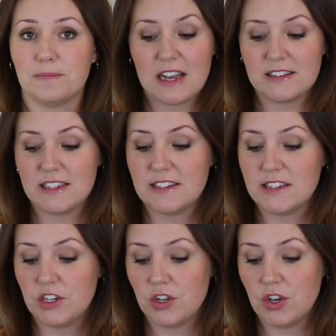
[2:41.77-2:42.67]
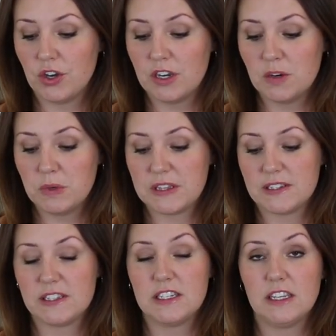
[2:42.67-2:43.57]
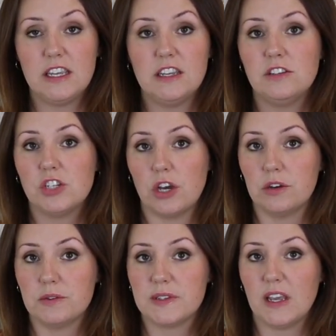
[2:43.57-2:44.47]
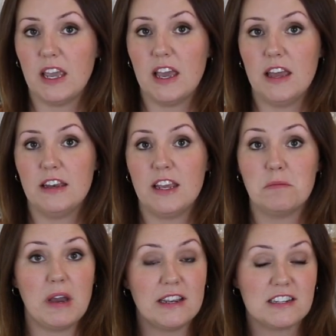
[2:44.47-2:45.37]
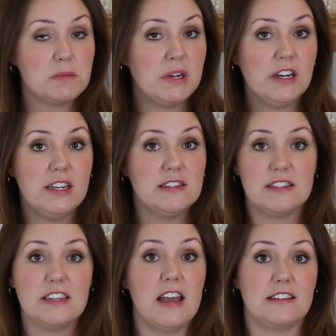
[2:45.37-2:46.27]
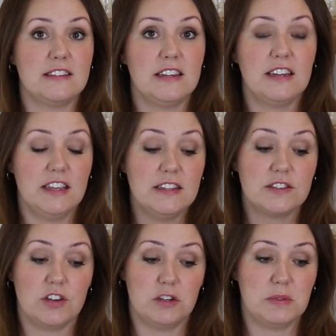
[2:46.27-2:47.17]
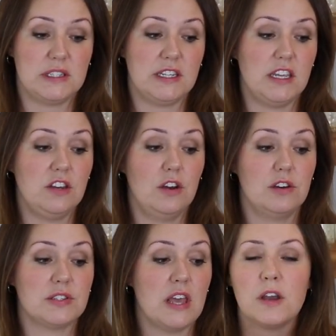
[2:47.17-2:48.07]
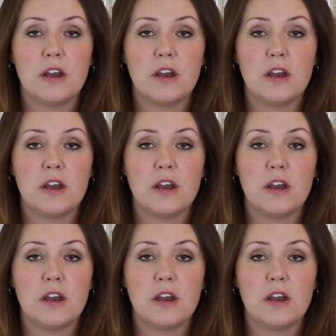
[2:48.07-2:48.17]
Asked, is it good with sticky doughs? And in my experience, yes, it is good with sticky doughs.